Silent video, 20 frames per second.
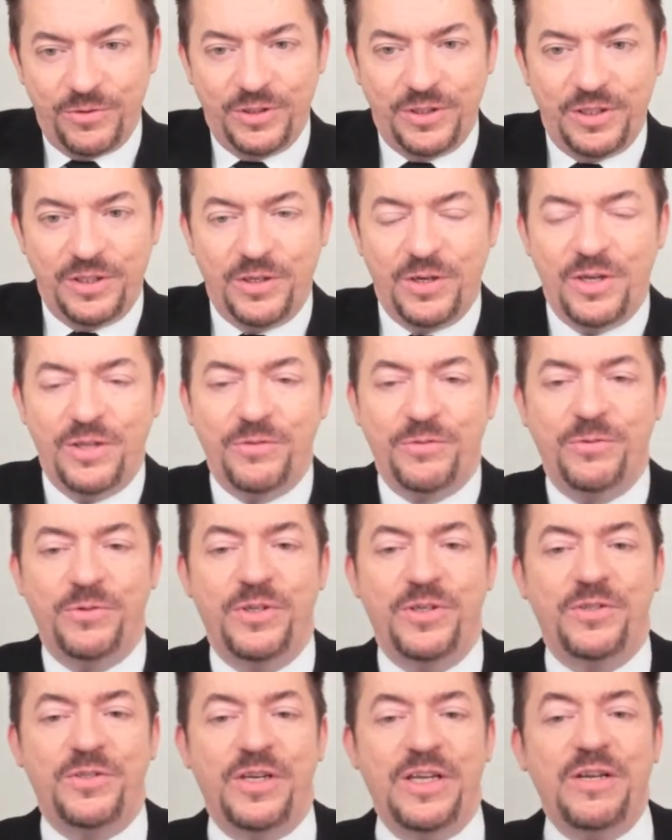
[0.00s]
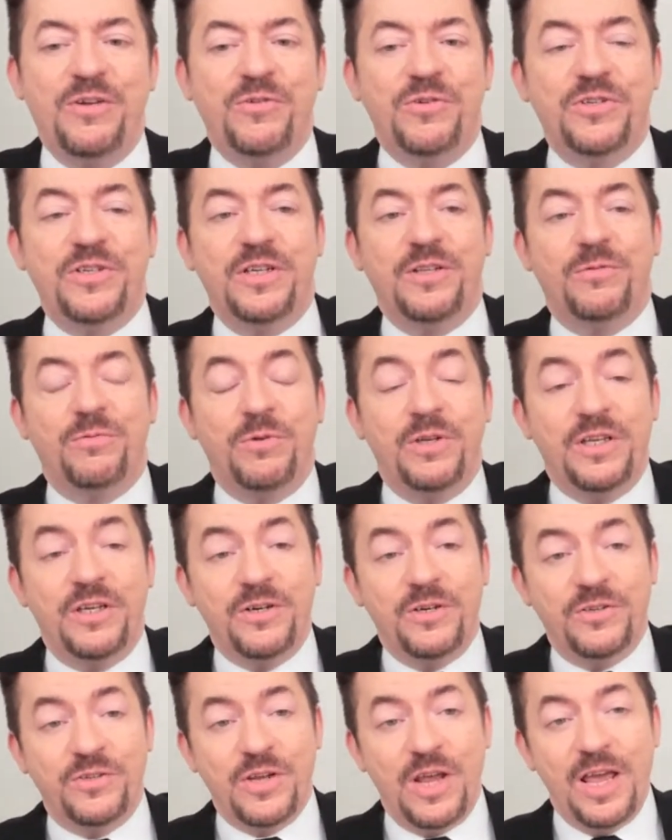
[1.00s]
really gone through these interesting 3
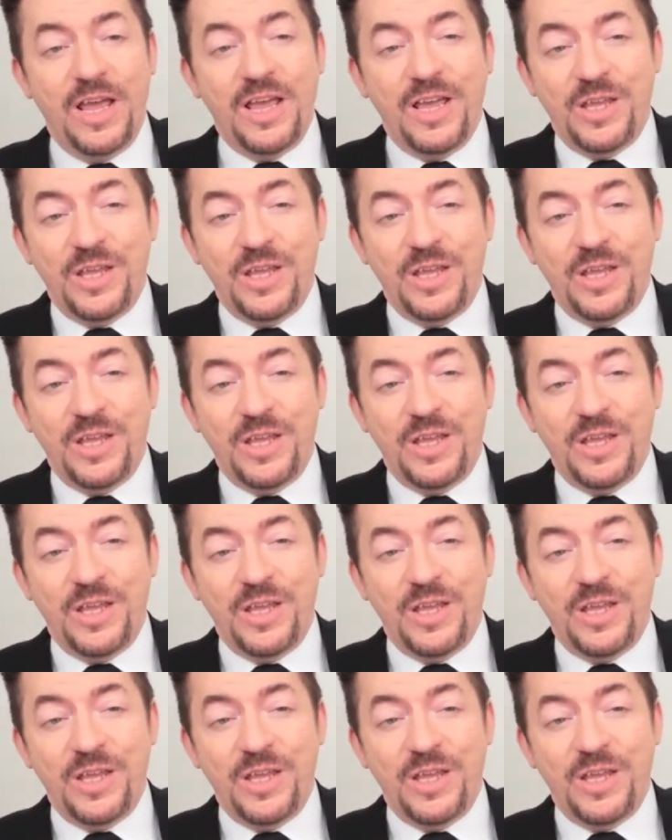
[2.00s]
years.